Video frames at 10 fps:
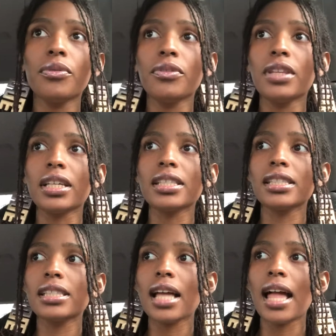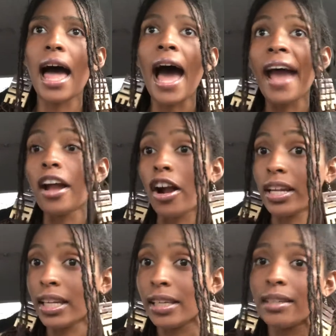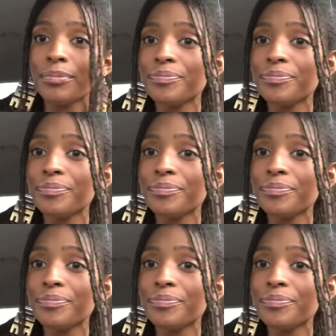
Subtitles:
this hierarchy